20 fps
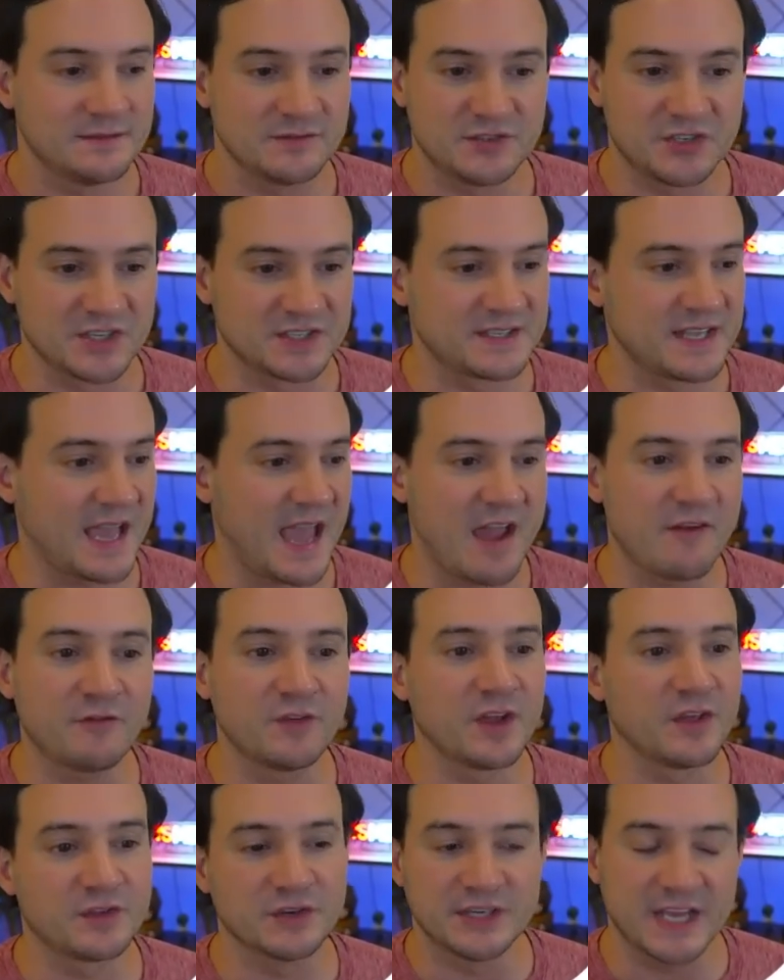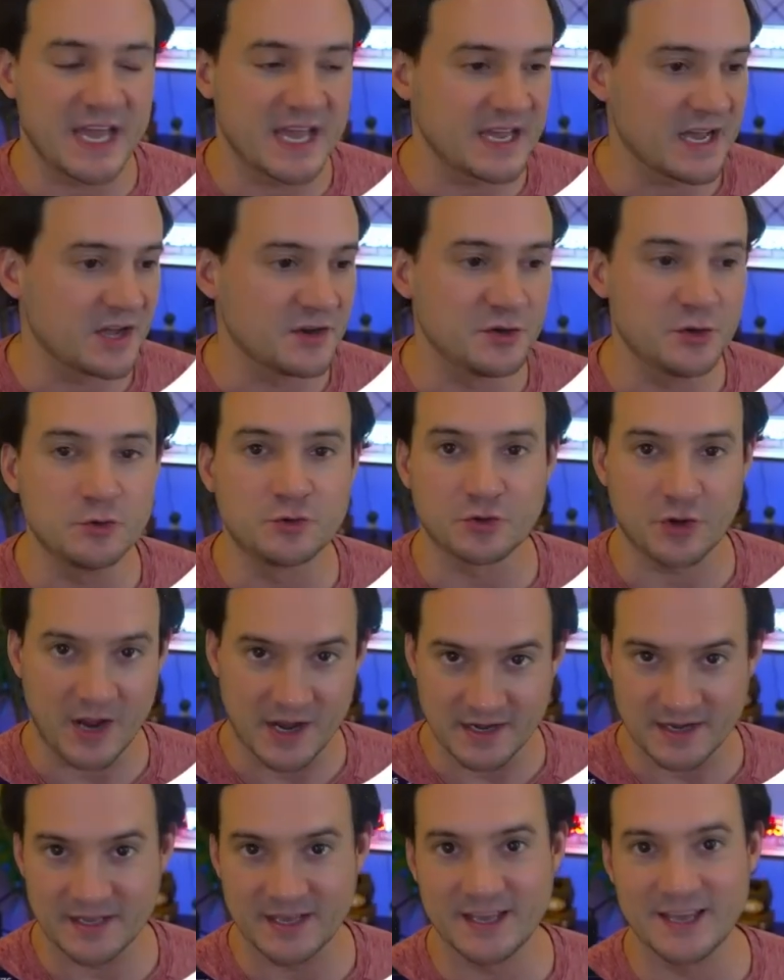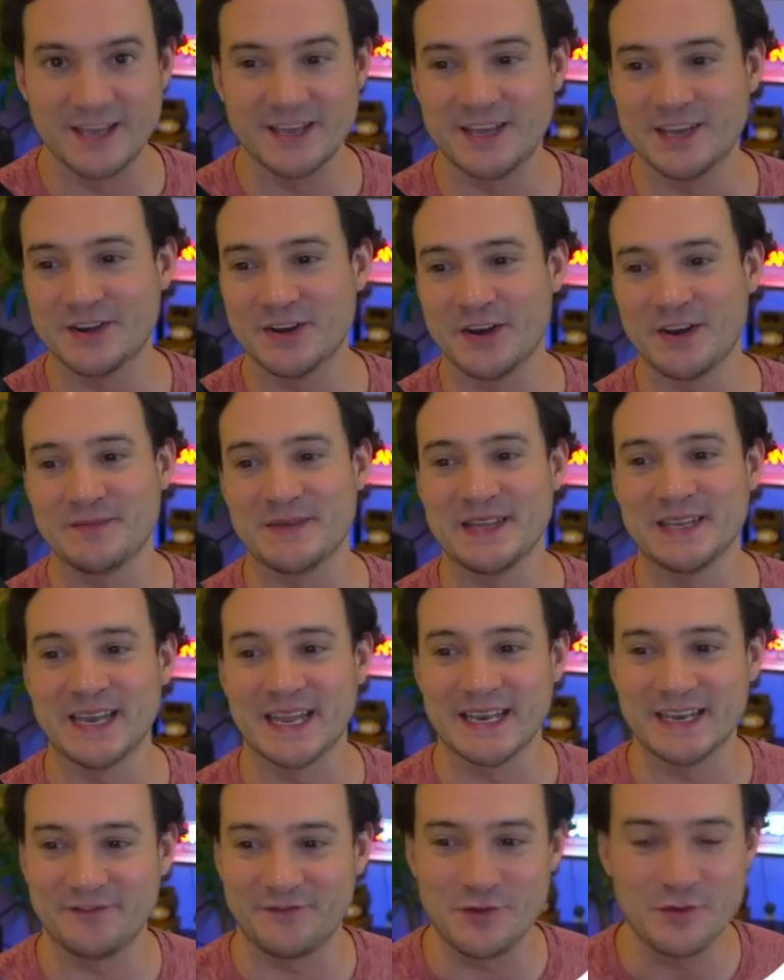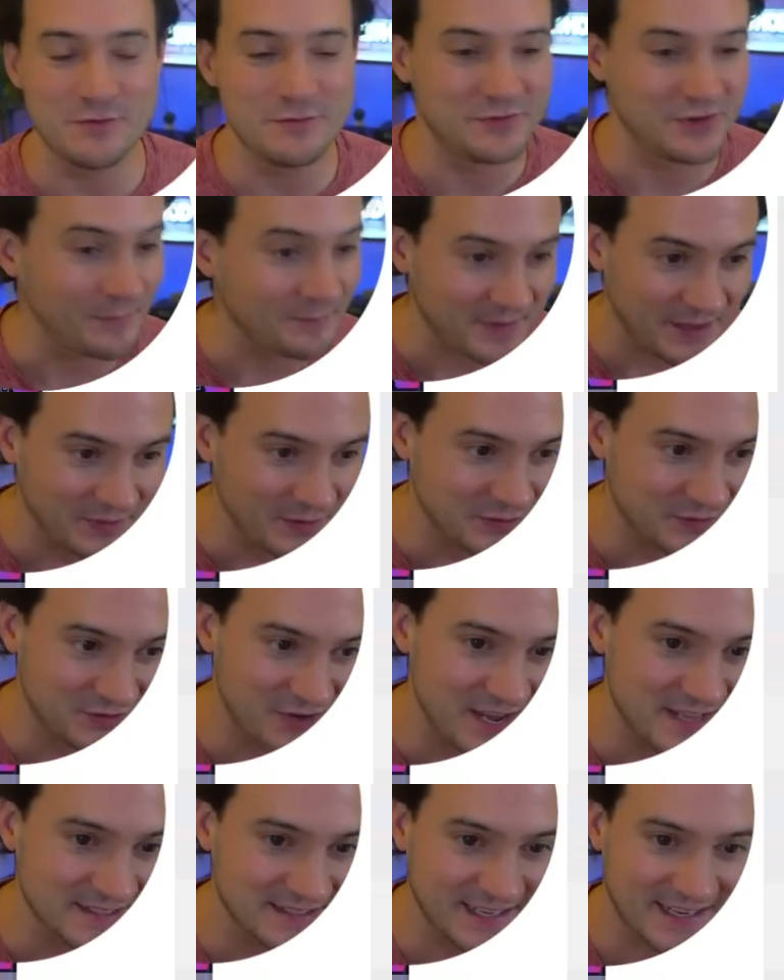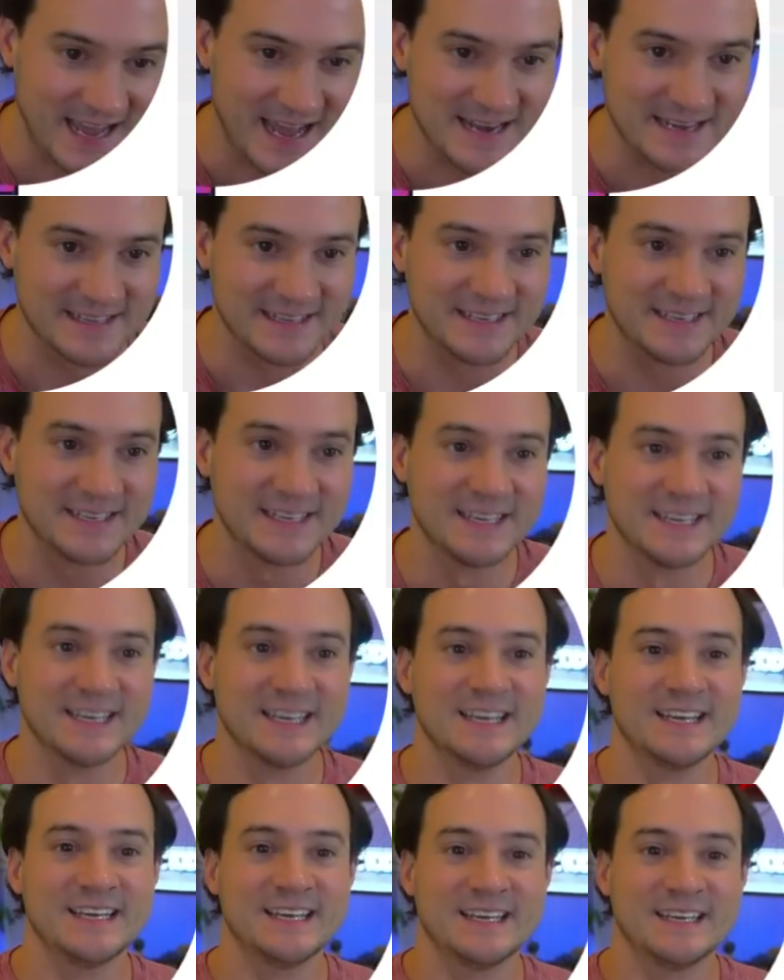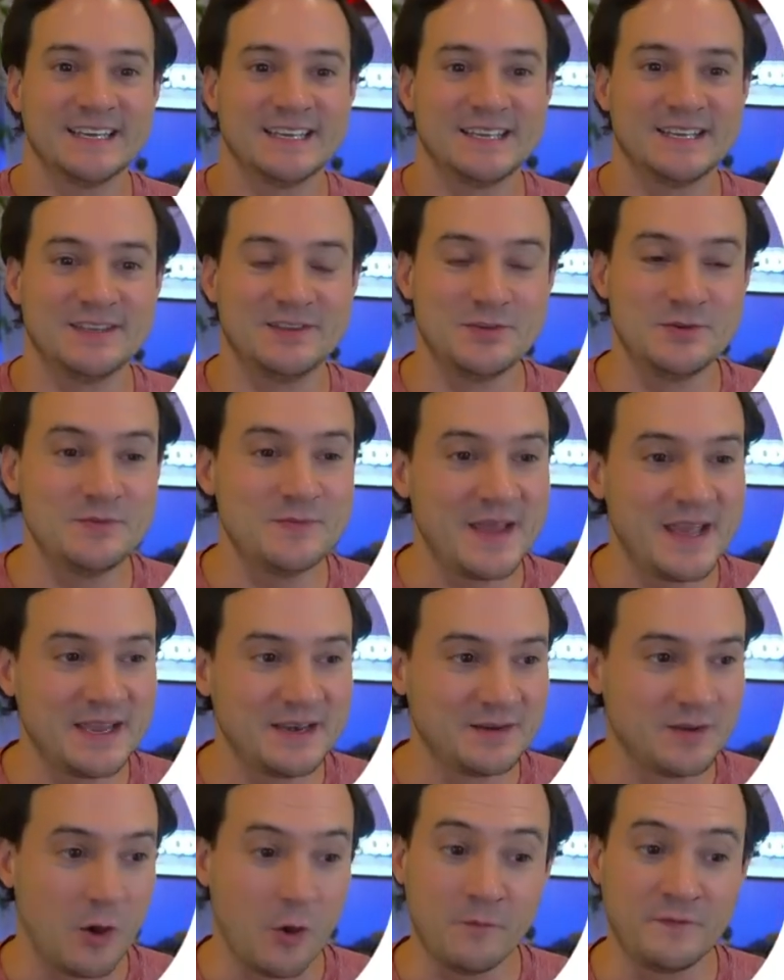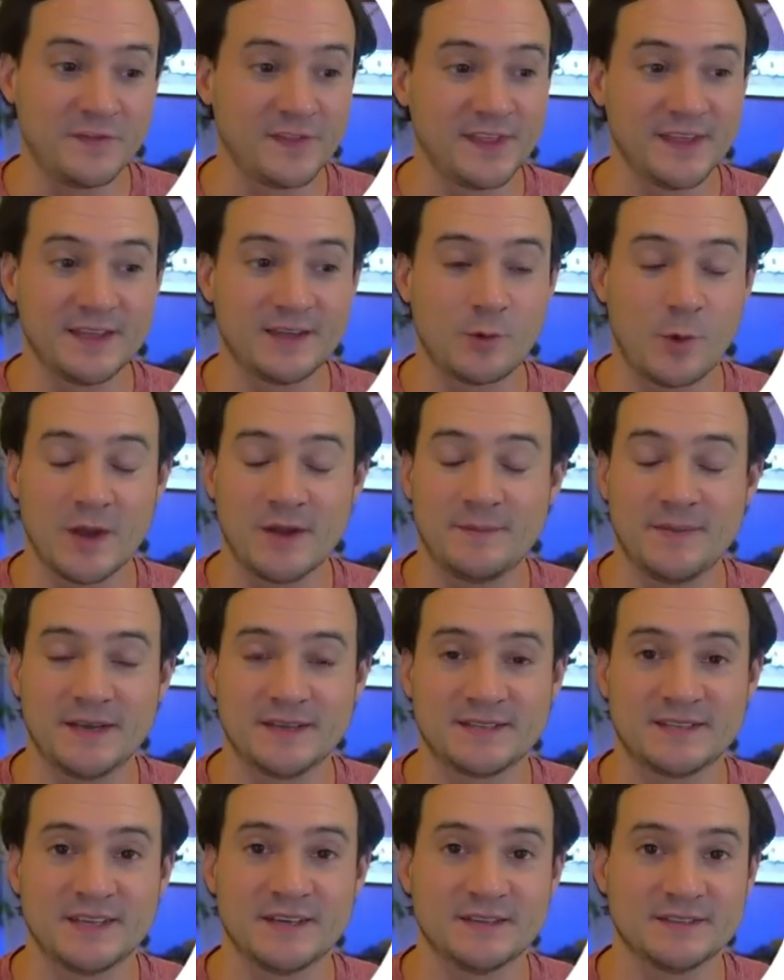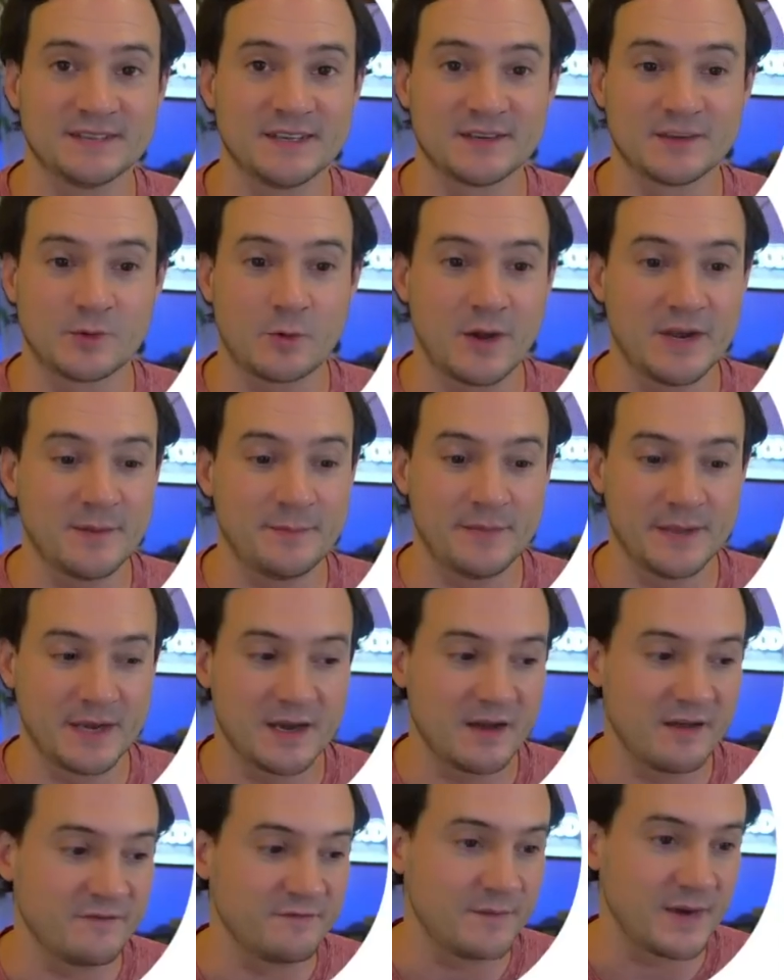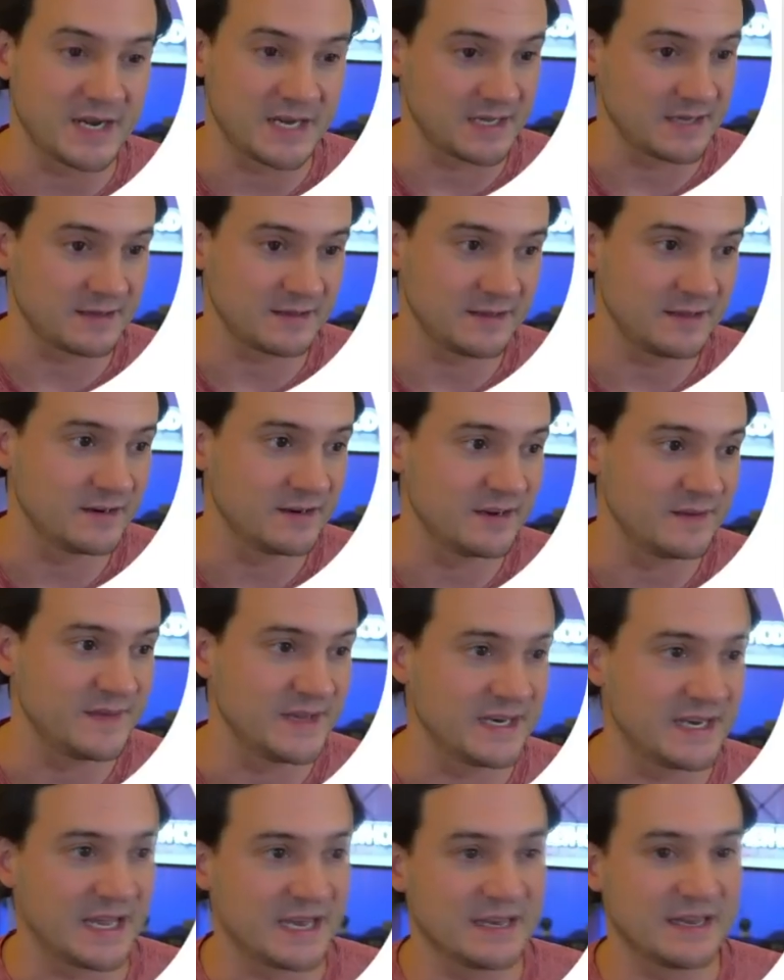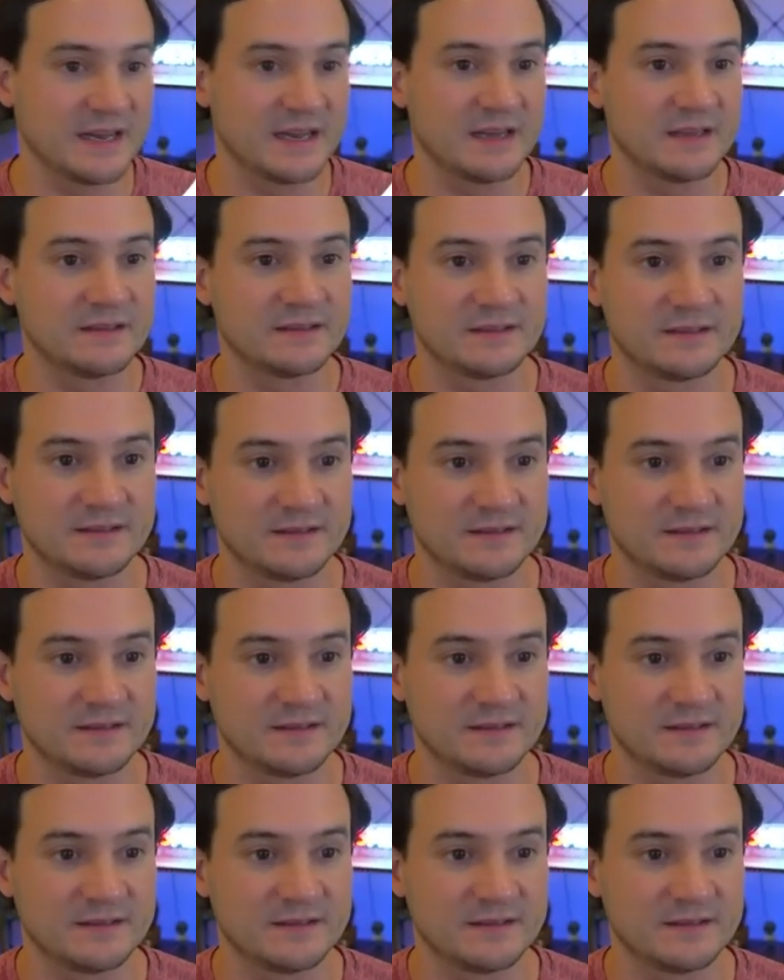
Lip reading: just every other day, a new trend. You know what I mean? And if you jumped on those trends like I did, you made hopefully quite a bit of sales and quite a bit of money. You know what I mean? And